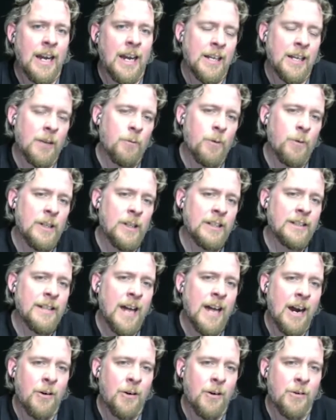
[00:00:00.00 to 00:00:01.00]
and it will
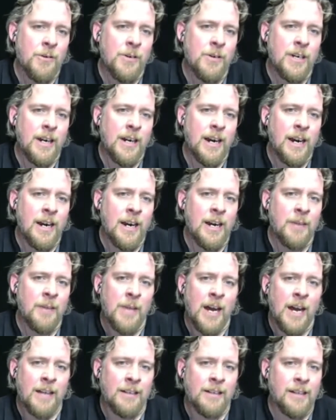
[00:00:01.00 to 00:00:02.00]
now
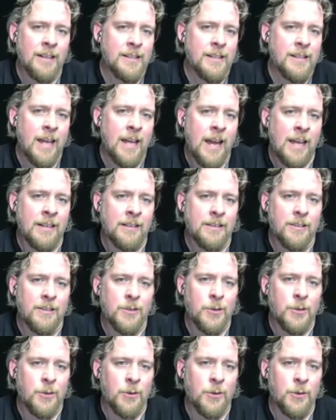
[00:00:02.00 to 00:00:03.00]
understand
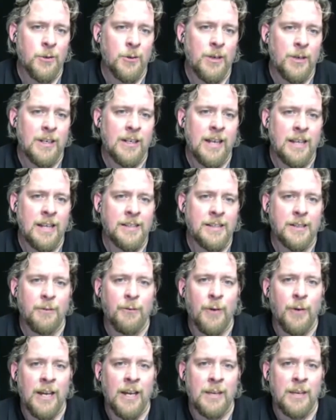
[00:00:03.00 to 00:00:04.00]
to
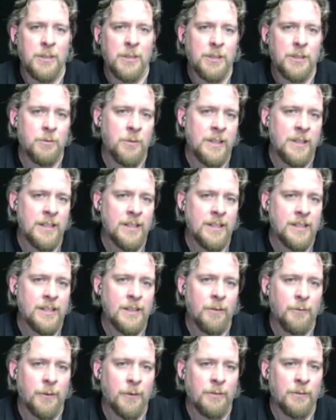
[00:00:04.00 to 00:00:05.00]
classify between these
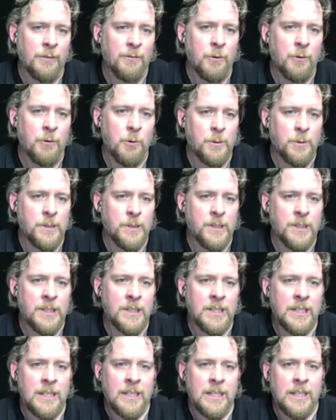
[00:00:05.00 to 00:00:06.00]
different
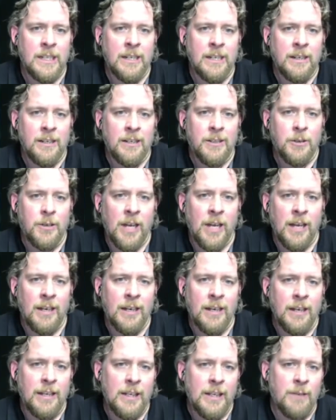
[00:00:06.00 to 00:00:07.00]
fruits. You
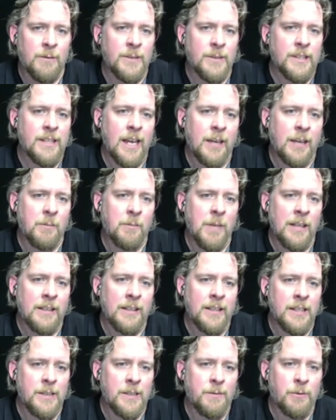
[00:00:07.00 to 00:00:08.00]
can even
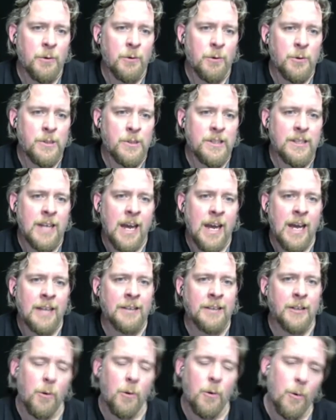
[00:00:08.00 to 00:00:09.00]
segment these fruits.
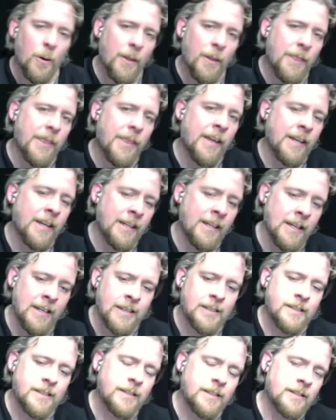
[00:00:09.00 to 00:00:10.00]
And the cool thing
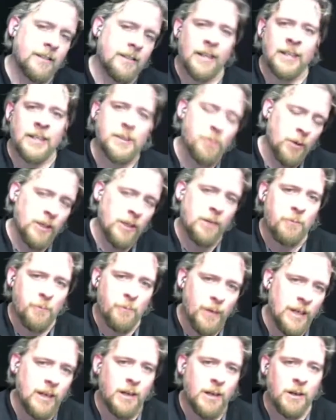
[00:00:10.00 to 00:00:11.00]
is, that is what I
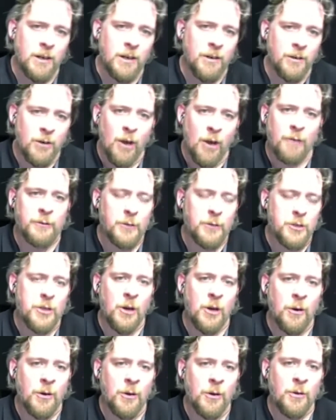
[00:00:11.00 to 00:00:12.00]
really love to
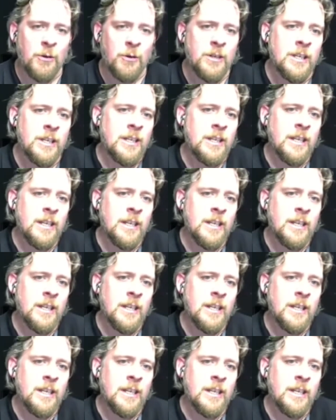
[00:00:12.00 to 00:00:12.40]
show you,